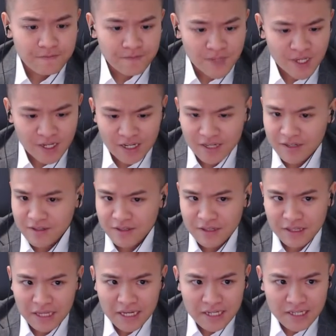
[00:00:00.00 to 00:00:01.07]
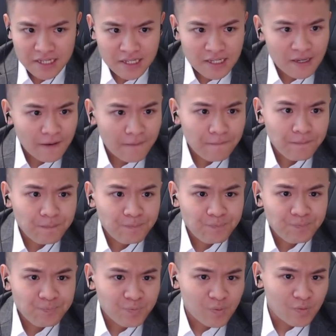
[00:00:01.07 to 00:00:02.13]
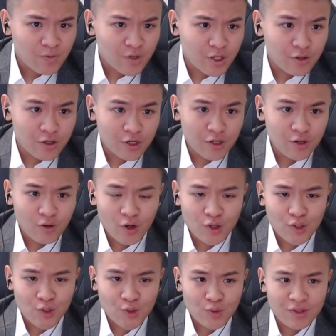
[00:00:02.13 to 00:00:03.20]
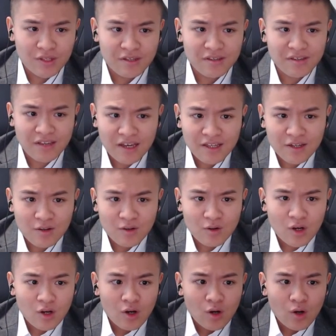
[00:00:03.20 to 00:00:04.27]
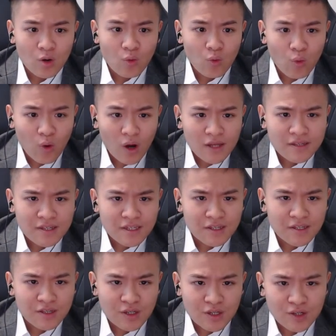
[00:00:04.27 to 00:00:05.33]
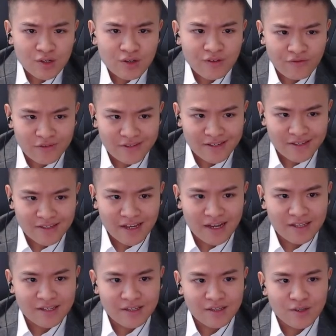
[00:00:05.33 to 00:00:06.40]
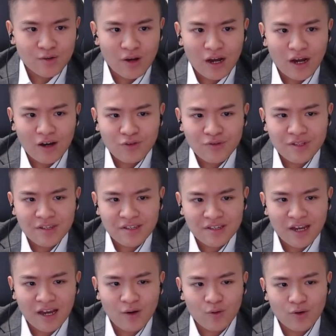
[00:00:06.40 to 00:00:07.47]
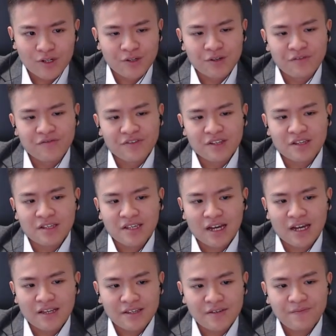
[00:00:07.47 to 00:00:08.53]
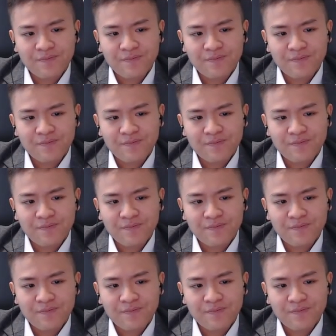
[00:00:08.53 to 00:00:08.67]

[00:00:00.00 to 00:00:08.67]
Okay, next we're gonna go on to deciding what is good for society. So how do we decide what is good for society?